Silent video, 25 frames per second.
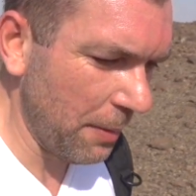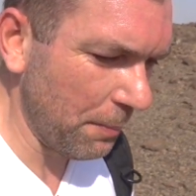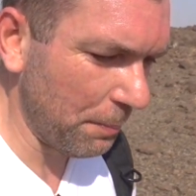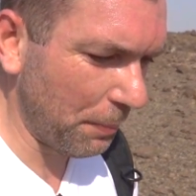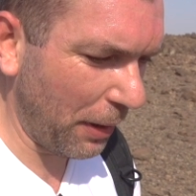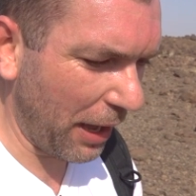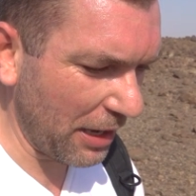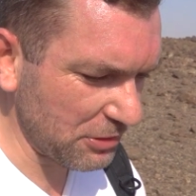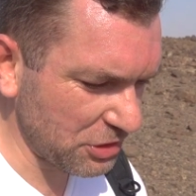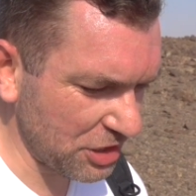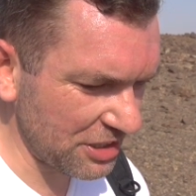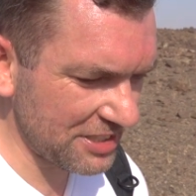
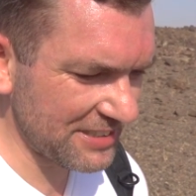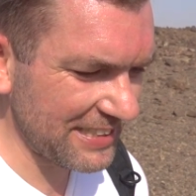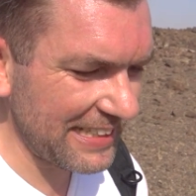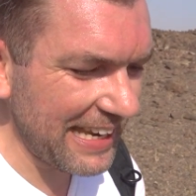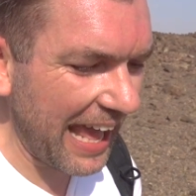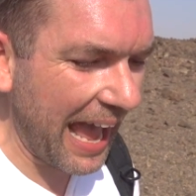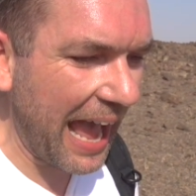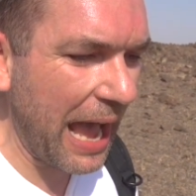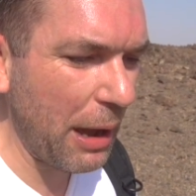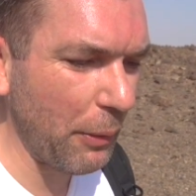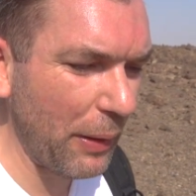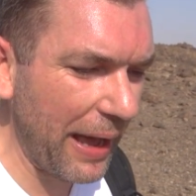But just
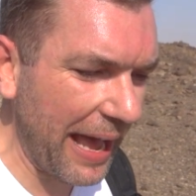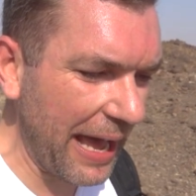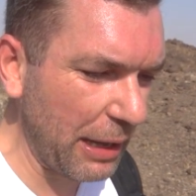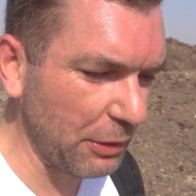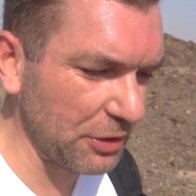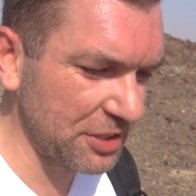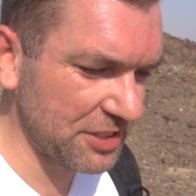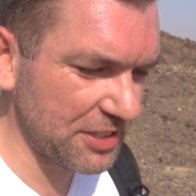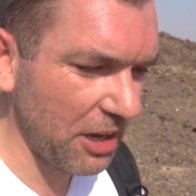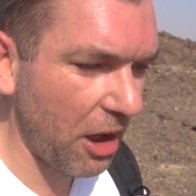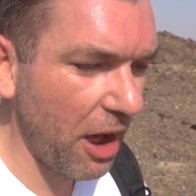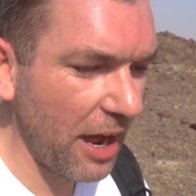an hour
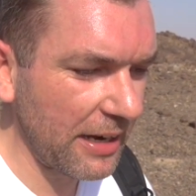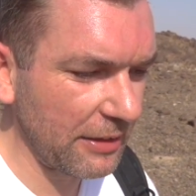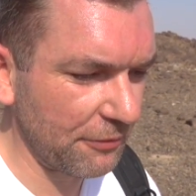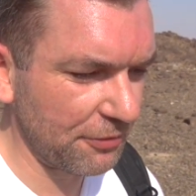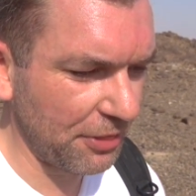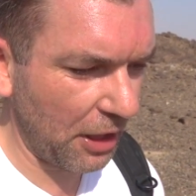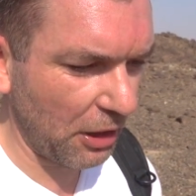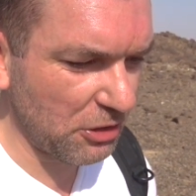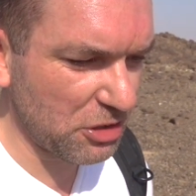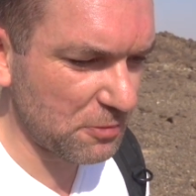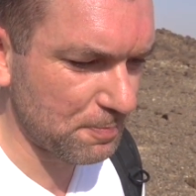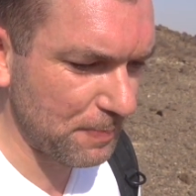outside
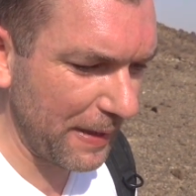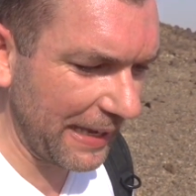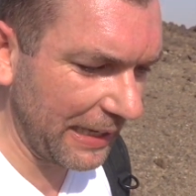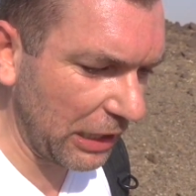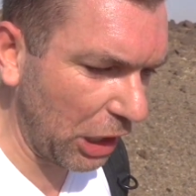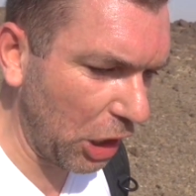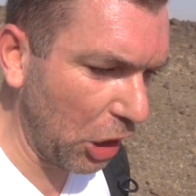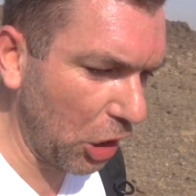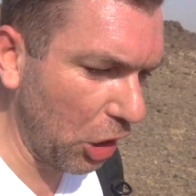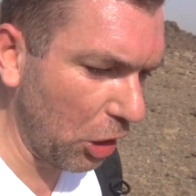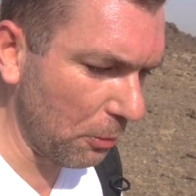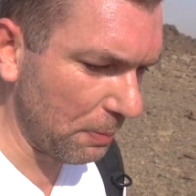of those
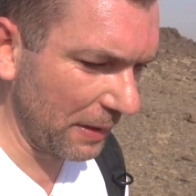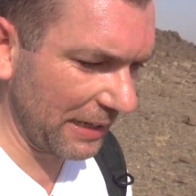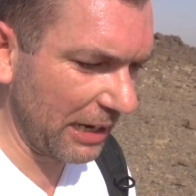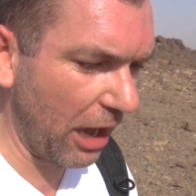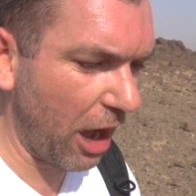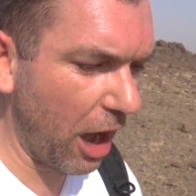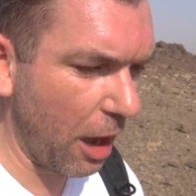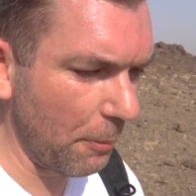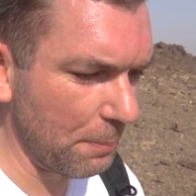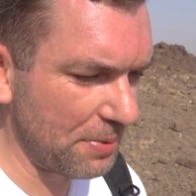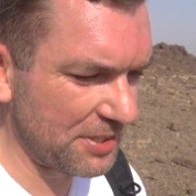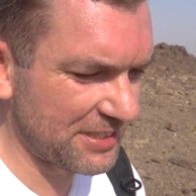big urban
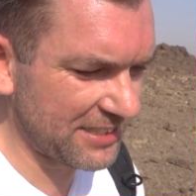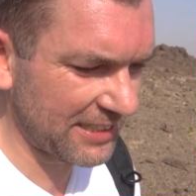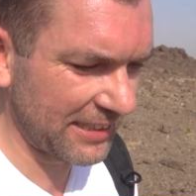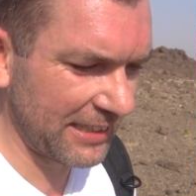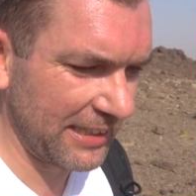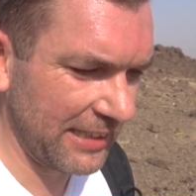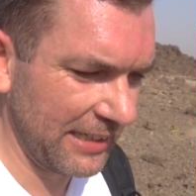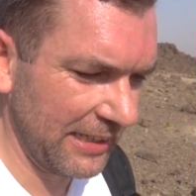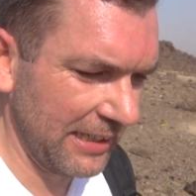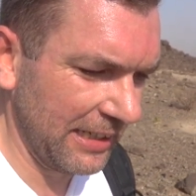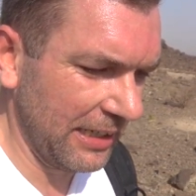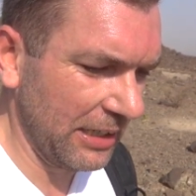hubs,
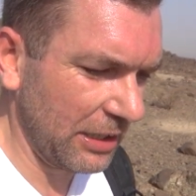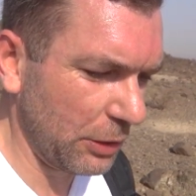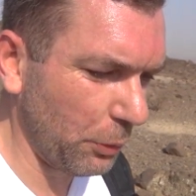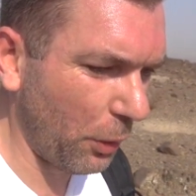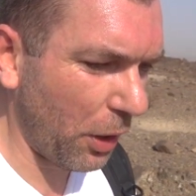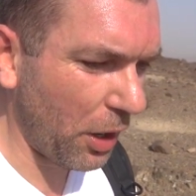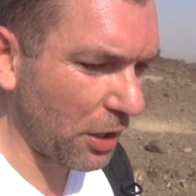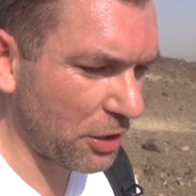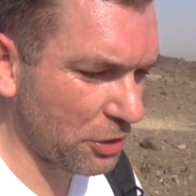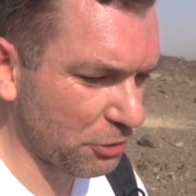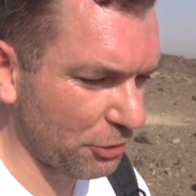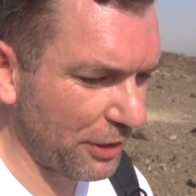you
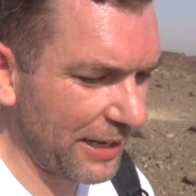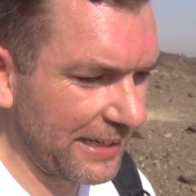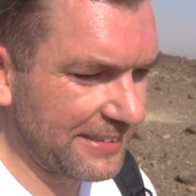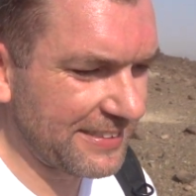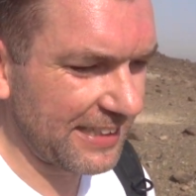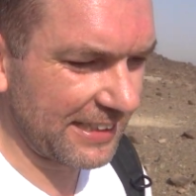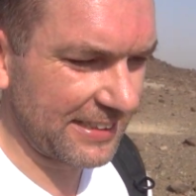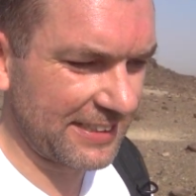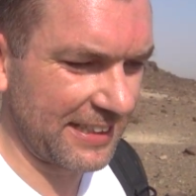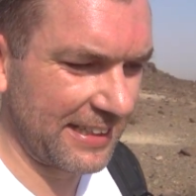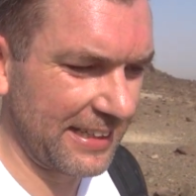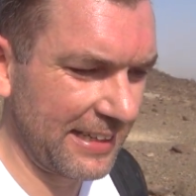are
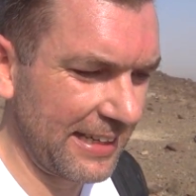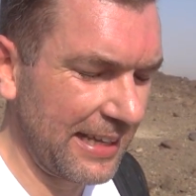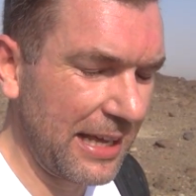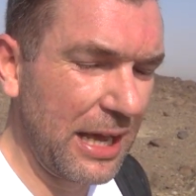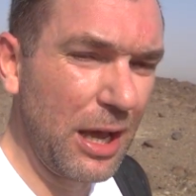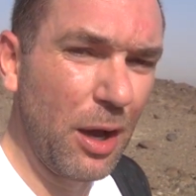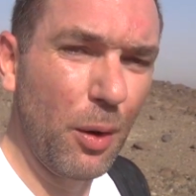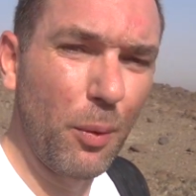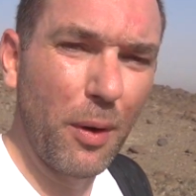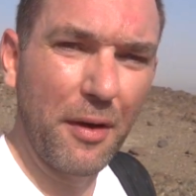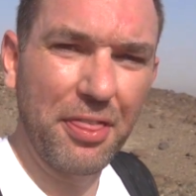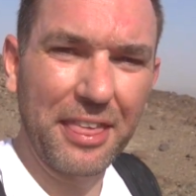greeted
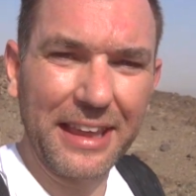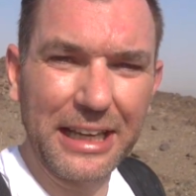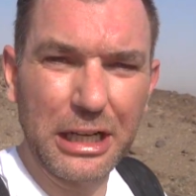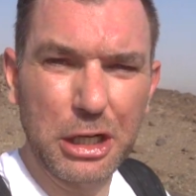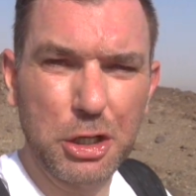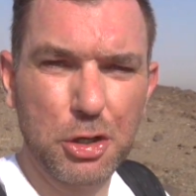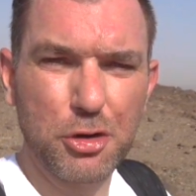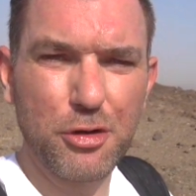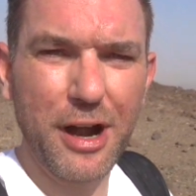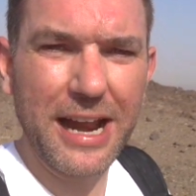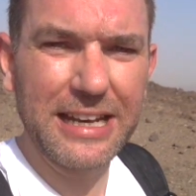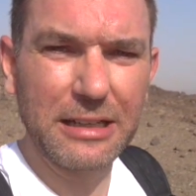with
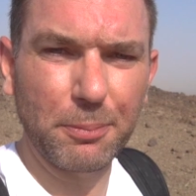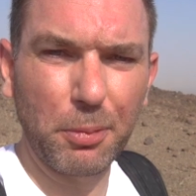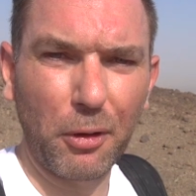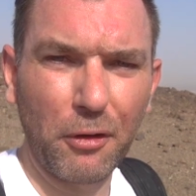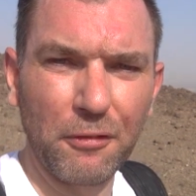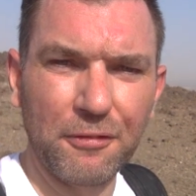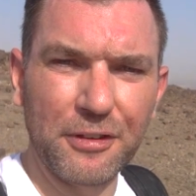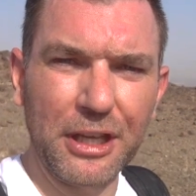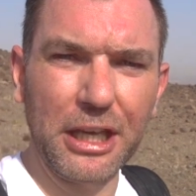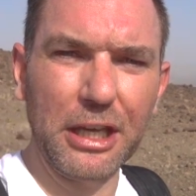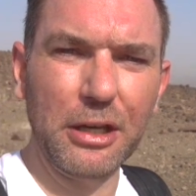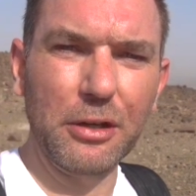
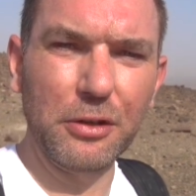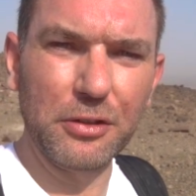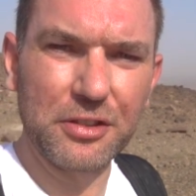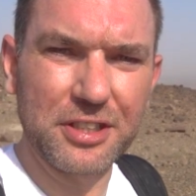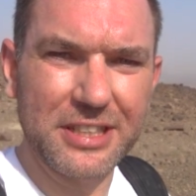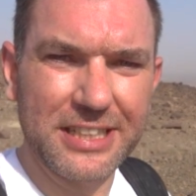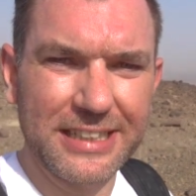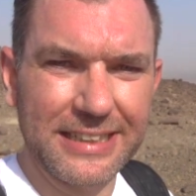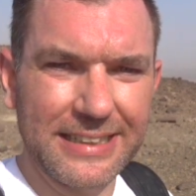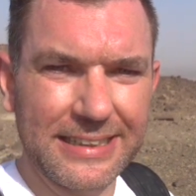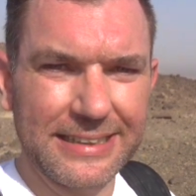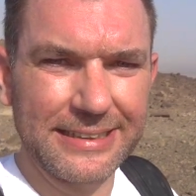incredible
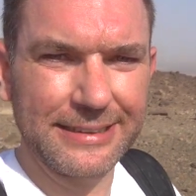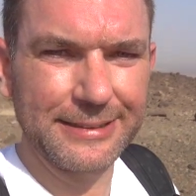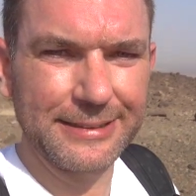views.